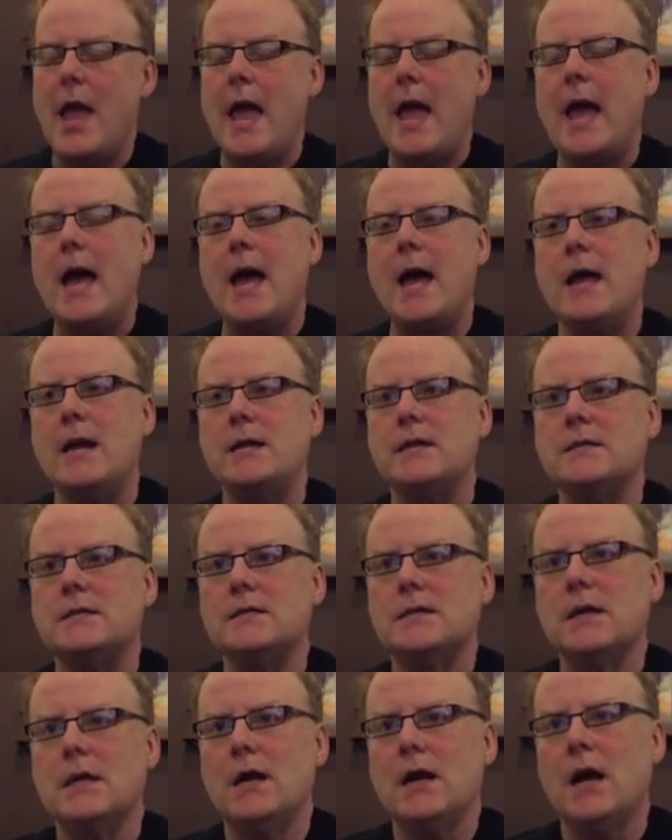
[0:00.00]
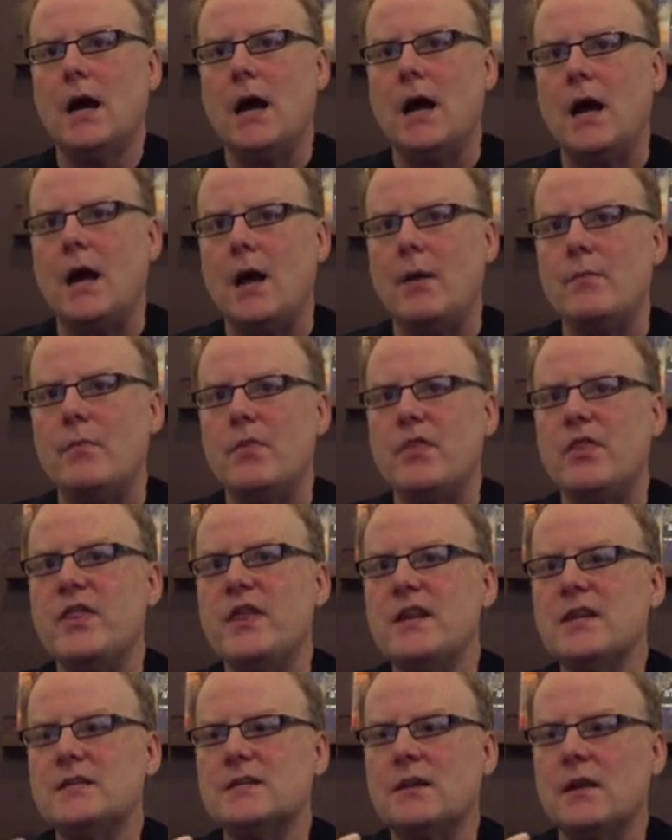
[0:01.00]
And
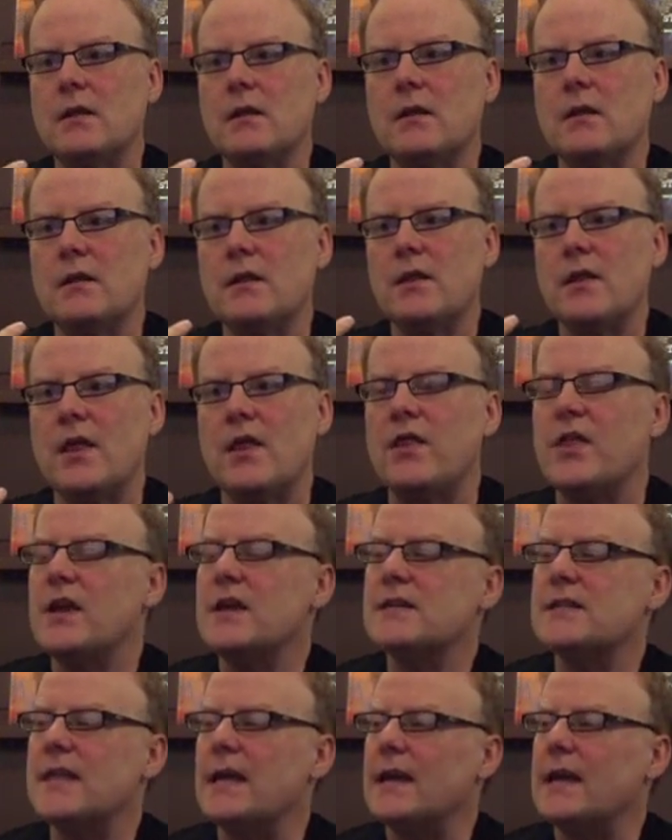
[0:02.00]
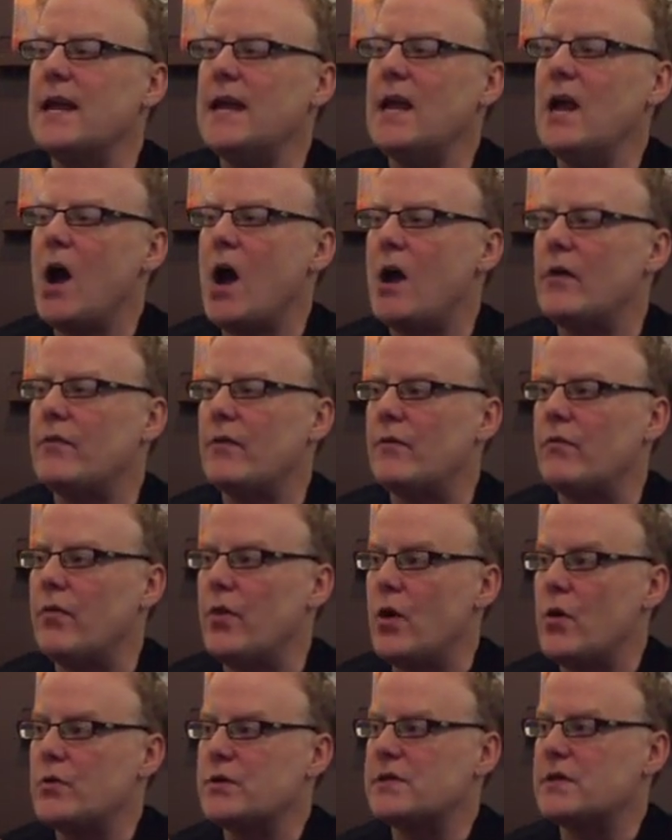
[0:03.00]
the things that key off of
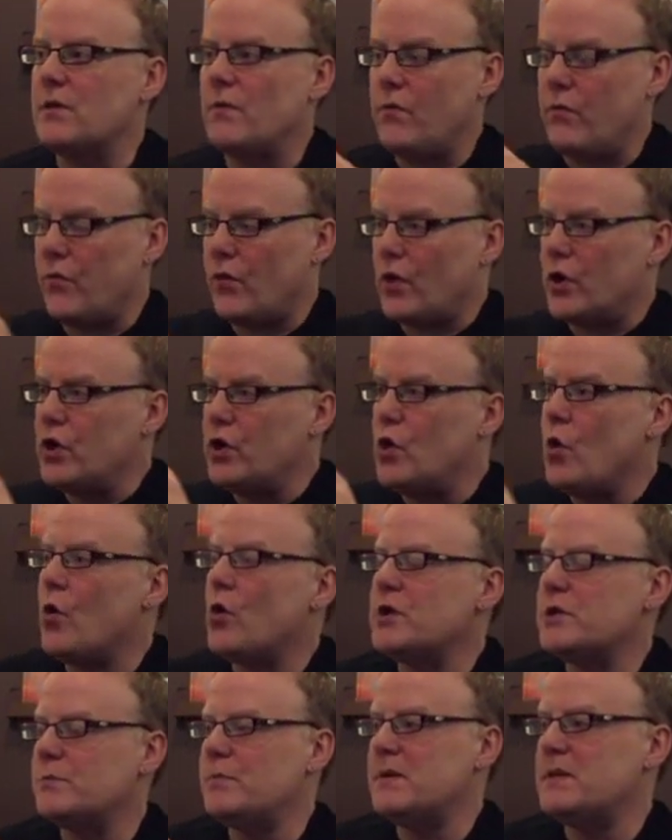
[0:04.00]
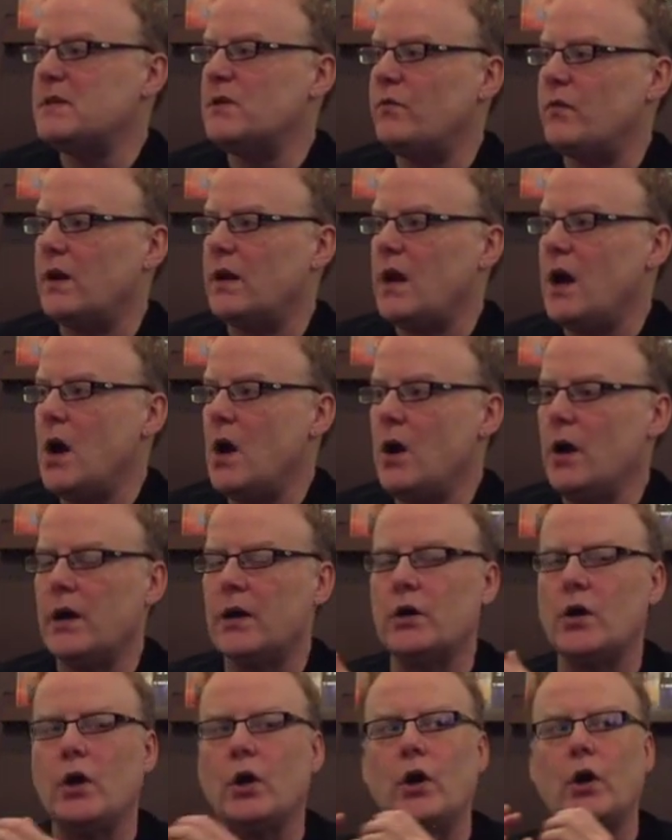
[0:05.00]
those for your specific
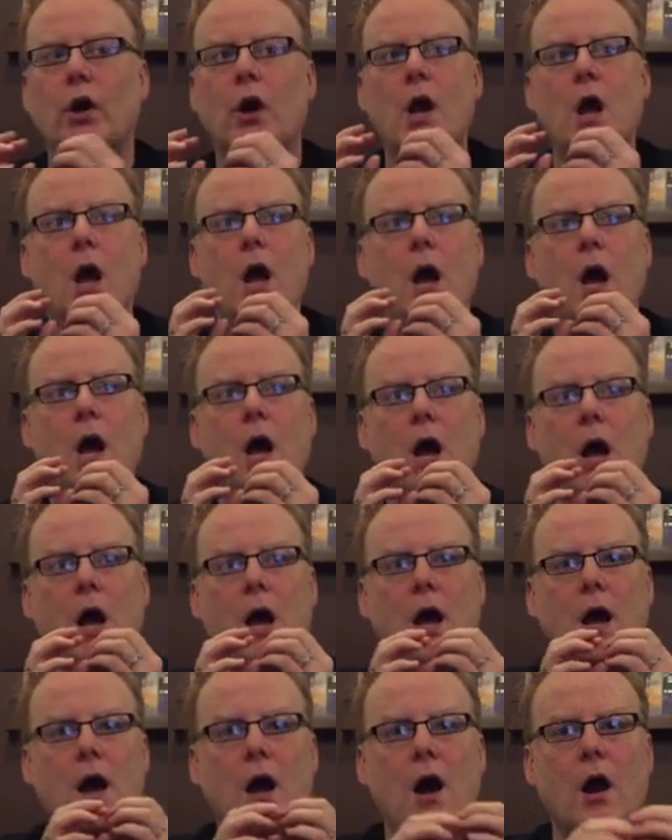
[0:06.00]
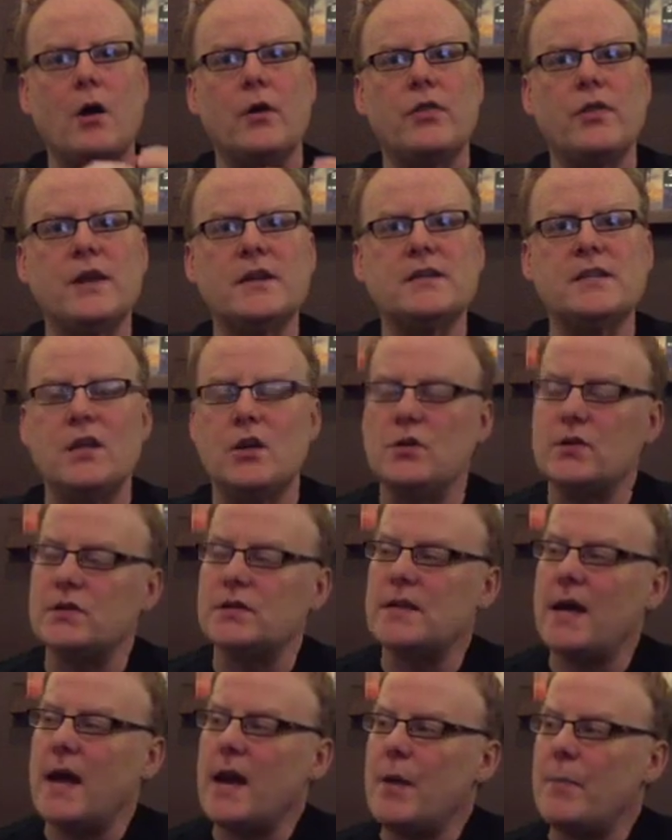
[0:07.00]
character are things that you
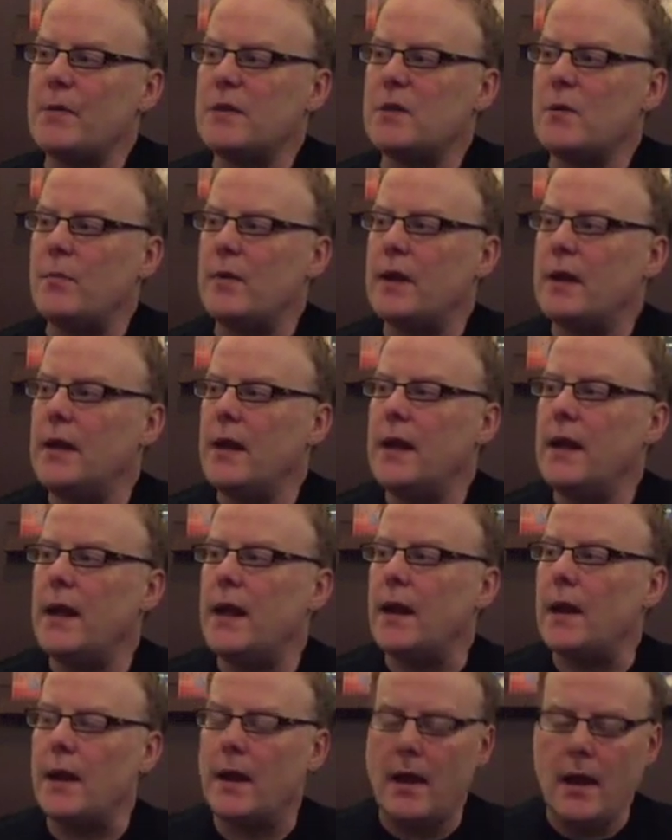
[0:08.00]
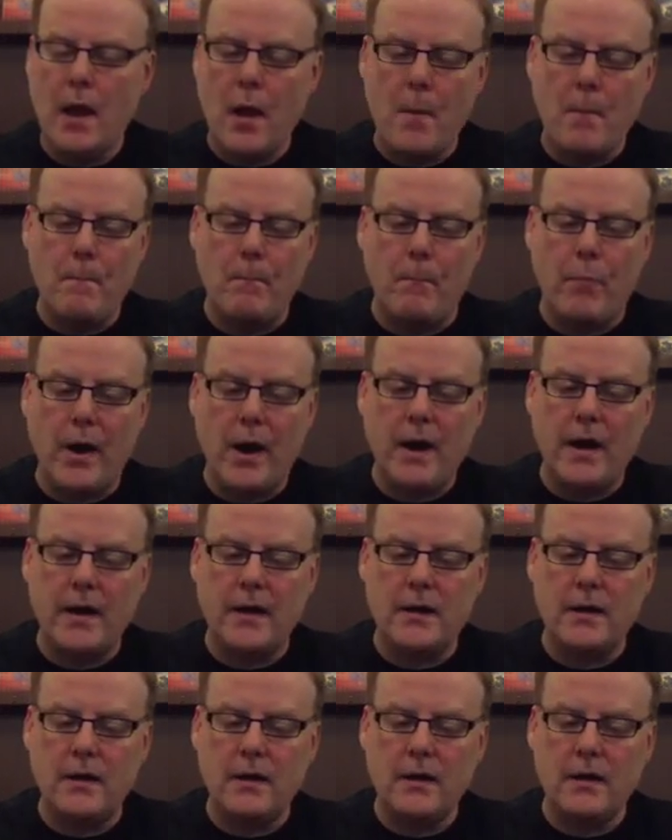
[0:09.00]
set up at the beginning,
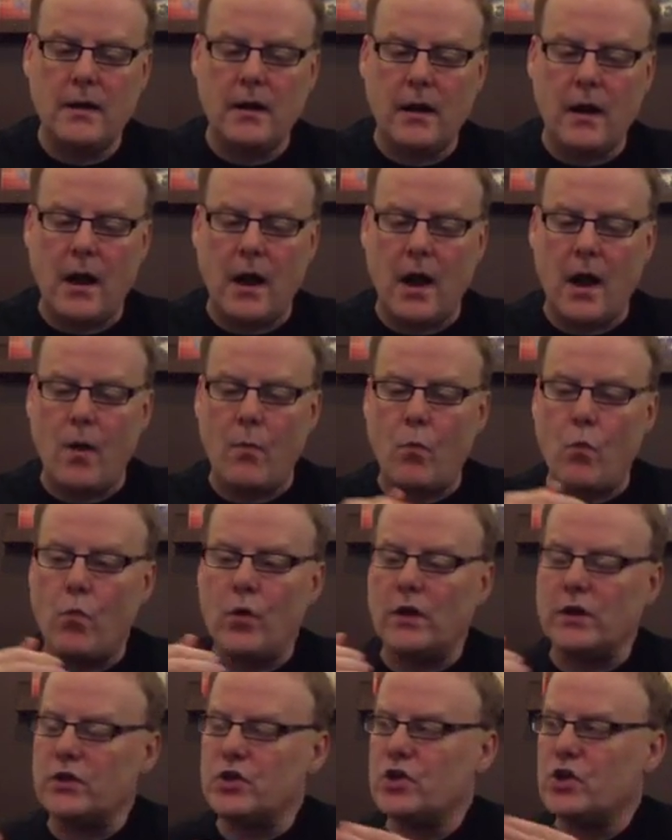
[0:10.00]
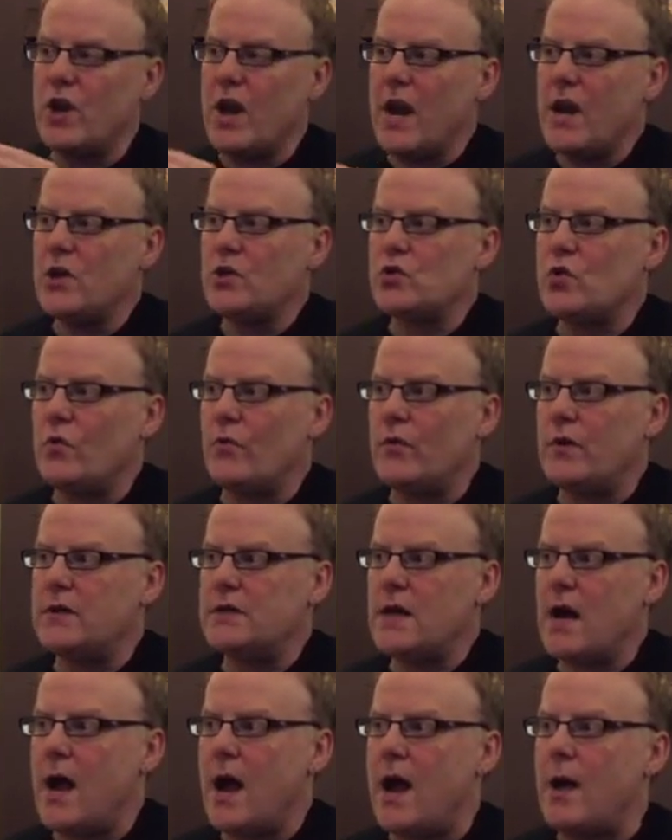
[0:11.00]
but will change over
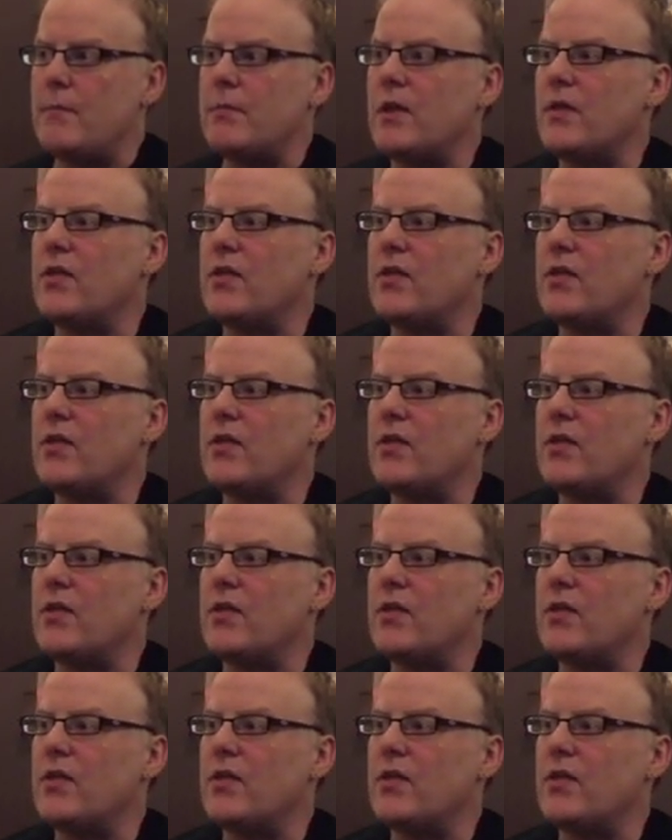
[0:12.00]
time.